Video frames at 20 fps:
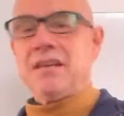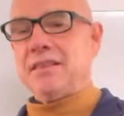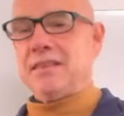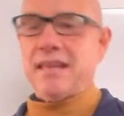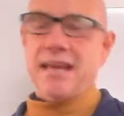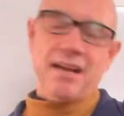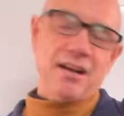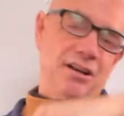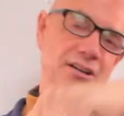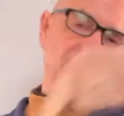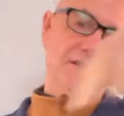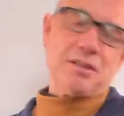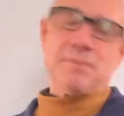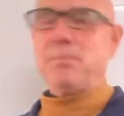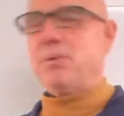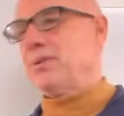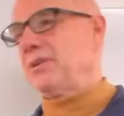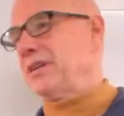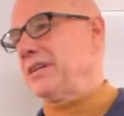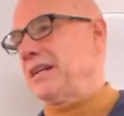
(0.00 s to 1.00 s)
they are
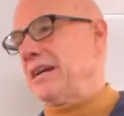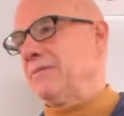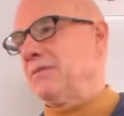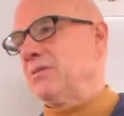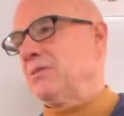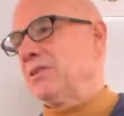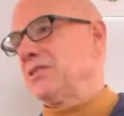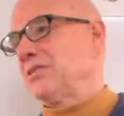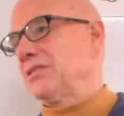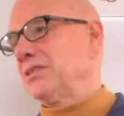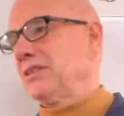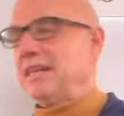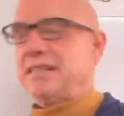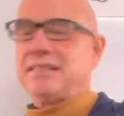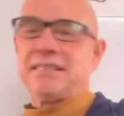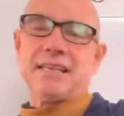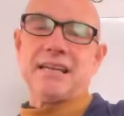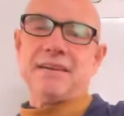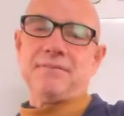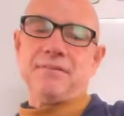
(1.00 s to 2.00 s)
supporting everyone. So let's
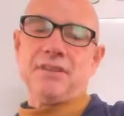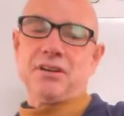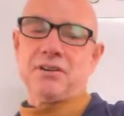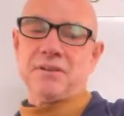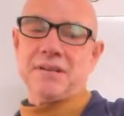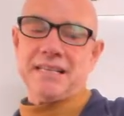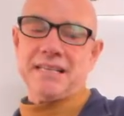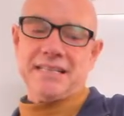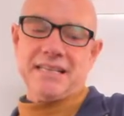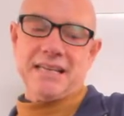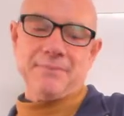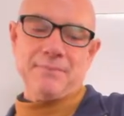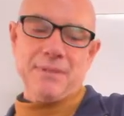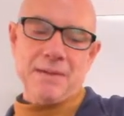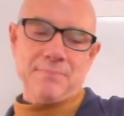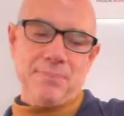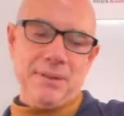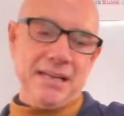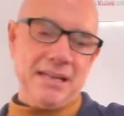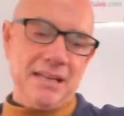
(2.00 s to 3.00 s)
give the green team a
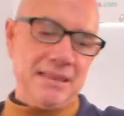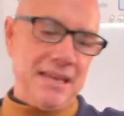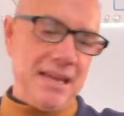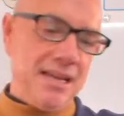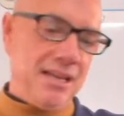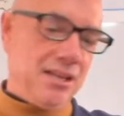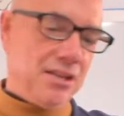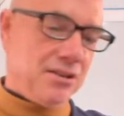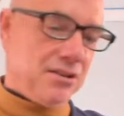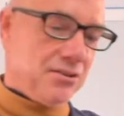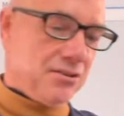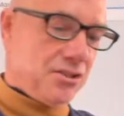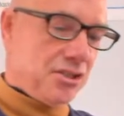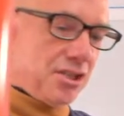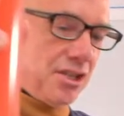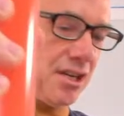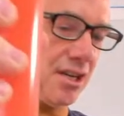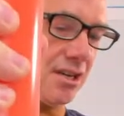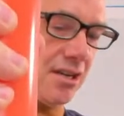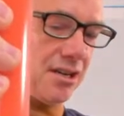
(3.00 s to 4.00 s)
big thank you.
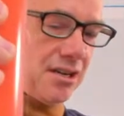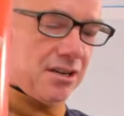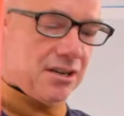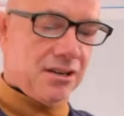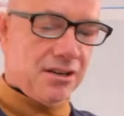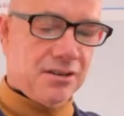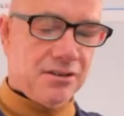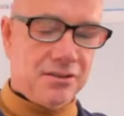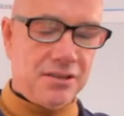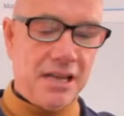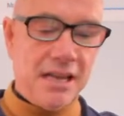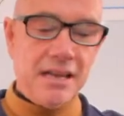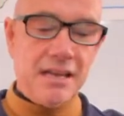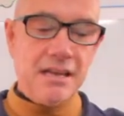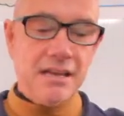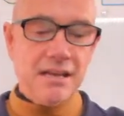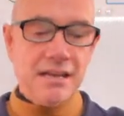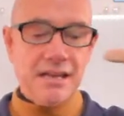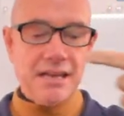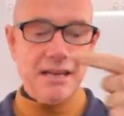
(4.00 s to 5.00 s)
Cheers.
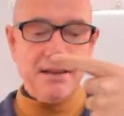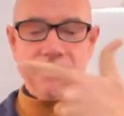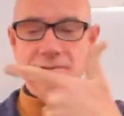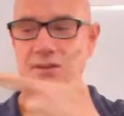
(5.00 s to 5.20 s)
If